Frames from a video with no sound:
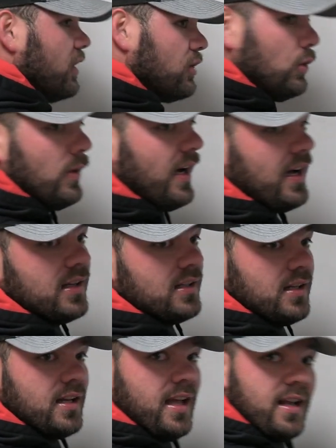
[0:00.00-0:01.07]
a 2 eye
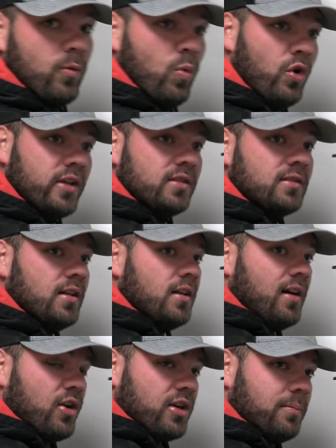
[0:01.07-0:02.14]
and a 1
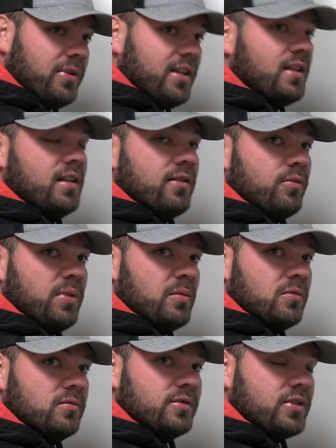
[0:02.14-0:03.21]
are completely different
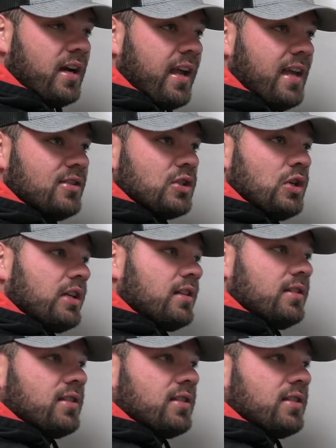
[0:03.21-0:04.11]
people. So I can't just go out there and